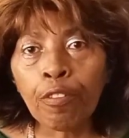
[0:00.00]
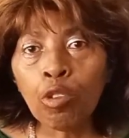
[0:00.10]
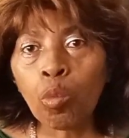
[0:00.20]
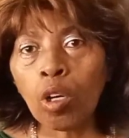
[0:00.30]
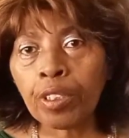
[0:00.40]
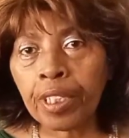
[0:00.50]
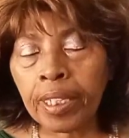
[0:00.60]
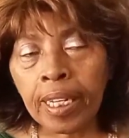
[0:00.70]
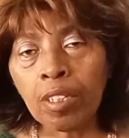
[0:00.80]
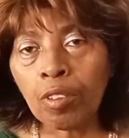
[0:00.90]
You want to
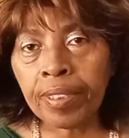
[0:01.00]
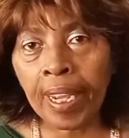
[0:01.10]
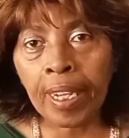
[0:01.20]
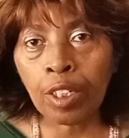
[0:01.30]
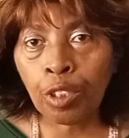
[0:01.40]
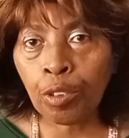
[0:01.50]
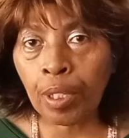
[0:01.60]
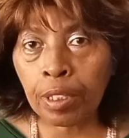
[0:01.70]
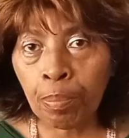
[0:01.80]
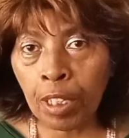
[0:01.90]
get on that and do
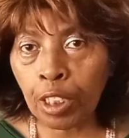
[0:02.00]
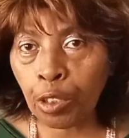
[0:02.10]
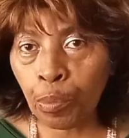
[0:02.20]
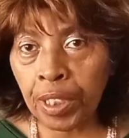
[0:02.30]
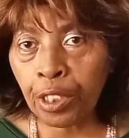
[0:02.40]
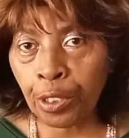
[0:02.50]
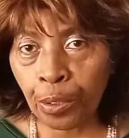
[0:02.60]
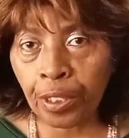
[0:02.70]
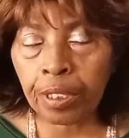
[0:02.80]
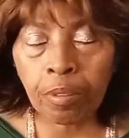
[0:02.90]
as much
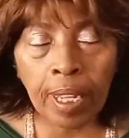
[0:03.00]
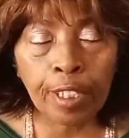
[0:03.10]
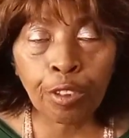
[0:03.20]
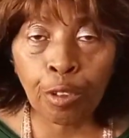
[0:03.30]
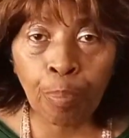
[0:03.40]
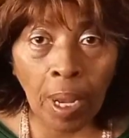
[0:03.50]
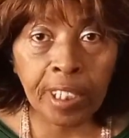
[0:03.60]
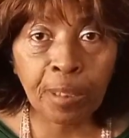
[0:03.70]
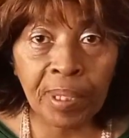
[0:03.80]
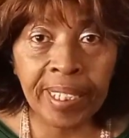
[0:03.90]
research as you
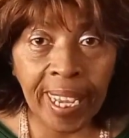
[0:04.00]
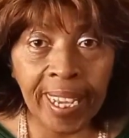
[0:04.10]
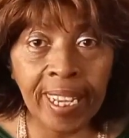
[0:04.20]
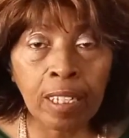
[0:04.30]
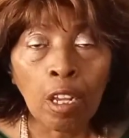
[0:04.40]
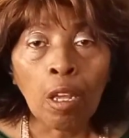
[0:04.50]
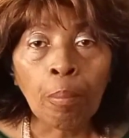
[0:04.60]
possibly can